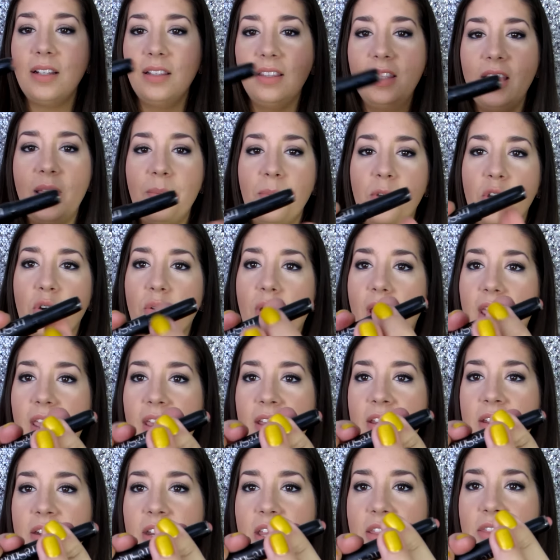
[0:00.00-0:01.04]
Lip
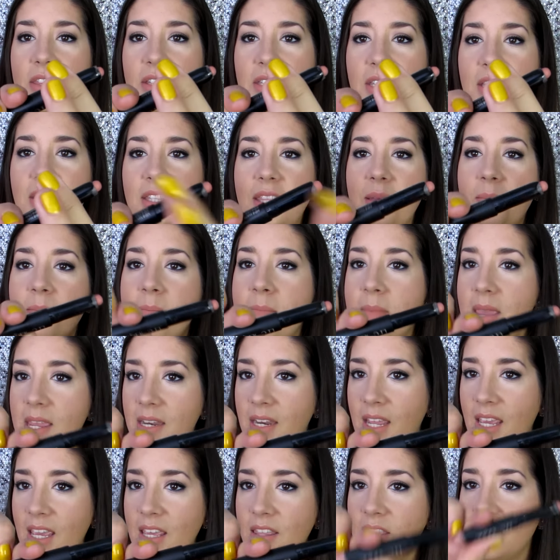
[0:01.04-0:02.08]
Crayon. And this is the
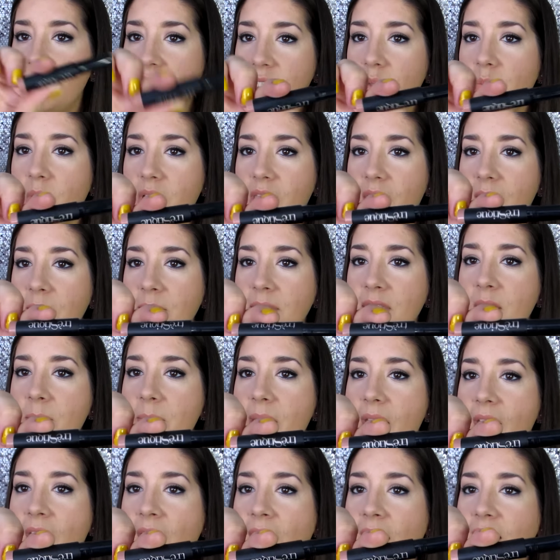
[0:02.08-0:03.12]
mini. This is what came in the
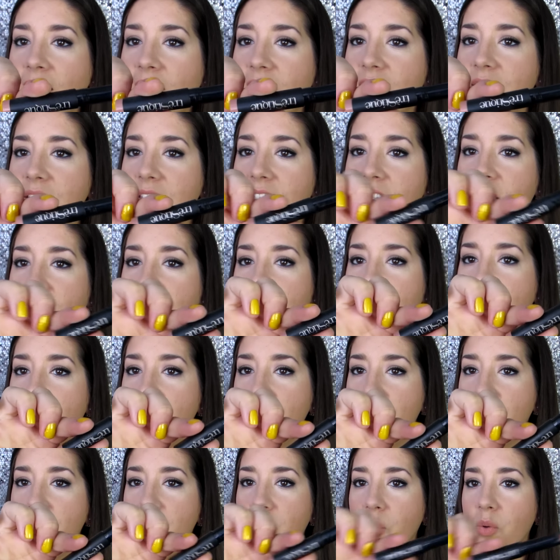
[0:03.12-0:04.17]
bag. Isn't that
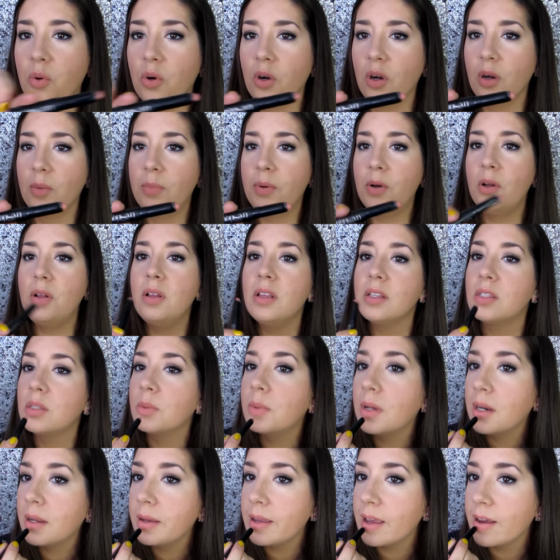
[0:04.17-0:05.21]
adorable? It's
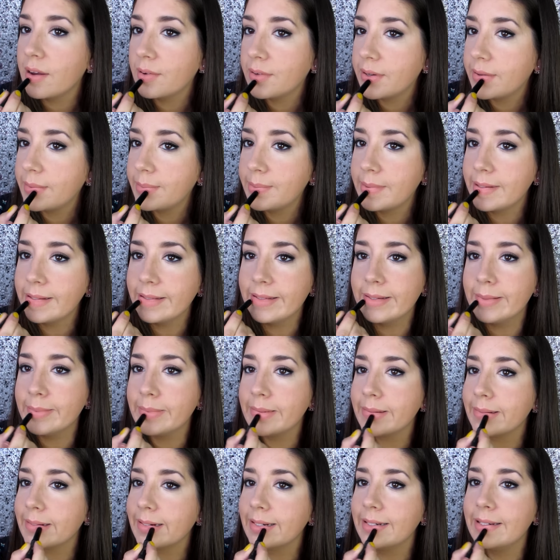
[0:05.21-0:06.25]
what I have on my
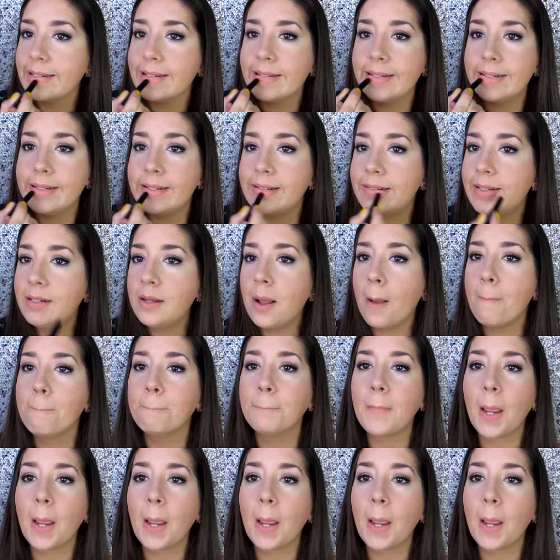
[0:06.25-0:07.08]
lips right now.